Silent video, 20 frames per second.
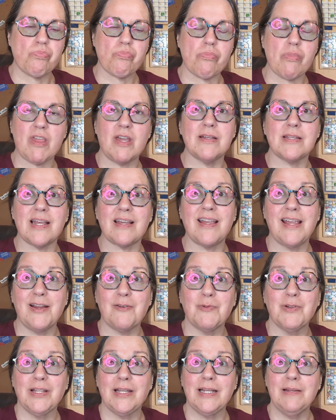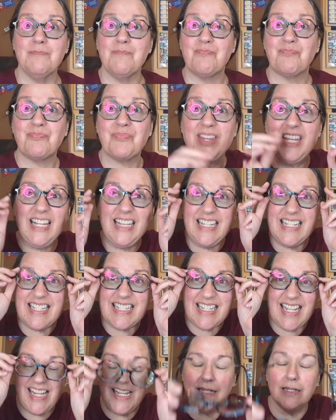because I can't really, let's
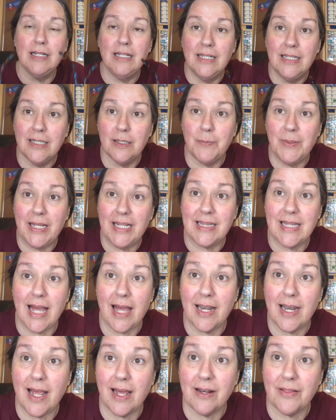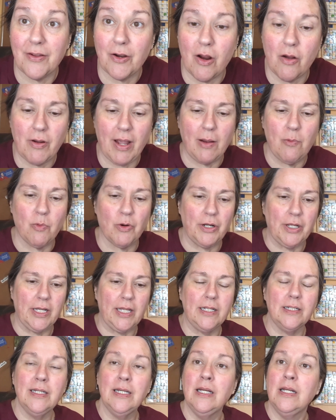see. Let me get that out of there. Okay, we're
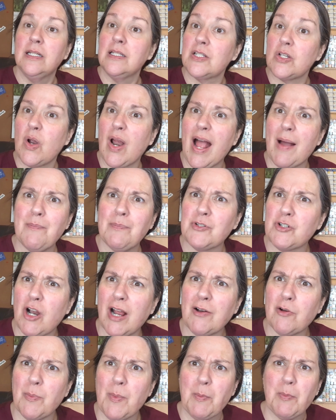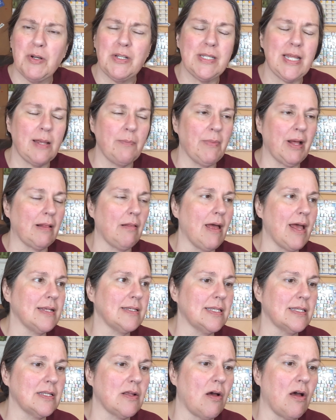good. Sorry, I'm trying to remember to take my
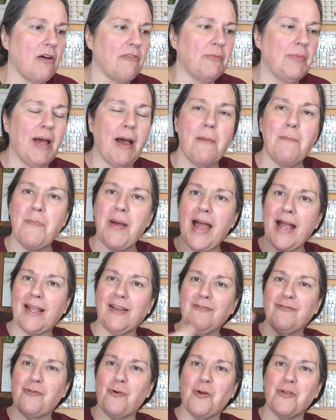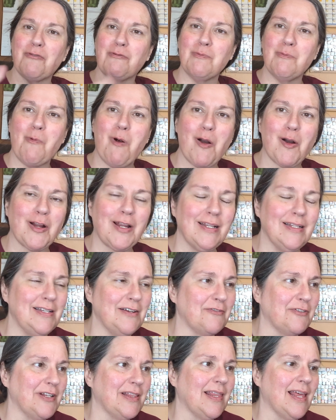glasses off, but I'm back and forth from work and
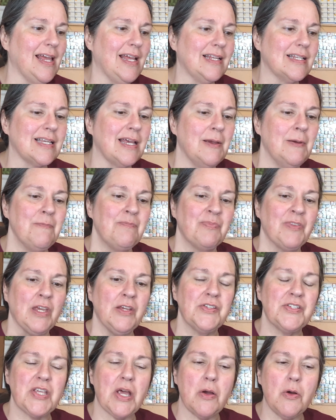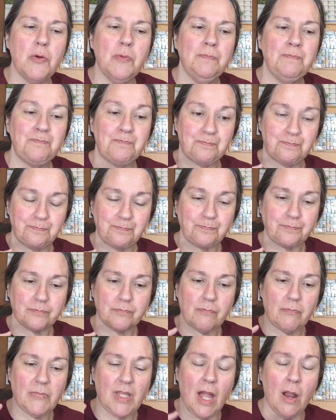different things. So
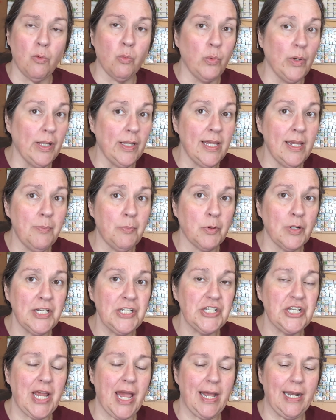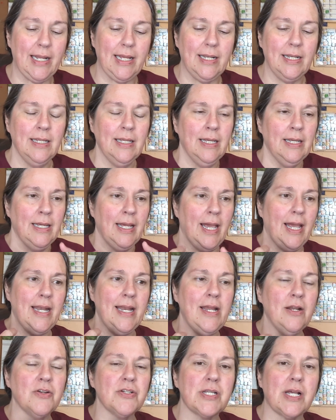I really appreciate it. And
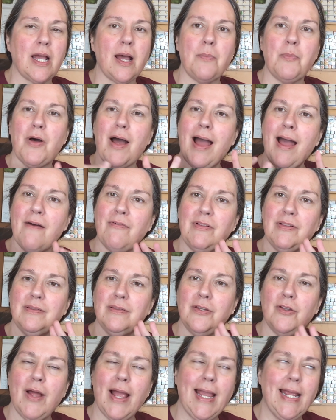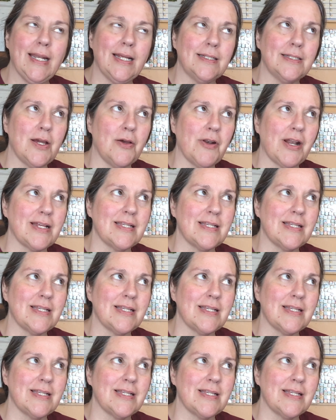here's a couple, I have a little anecdote I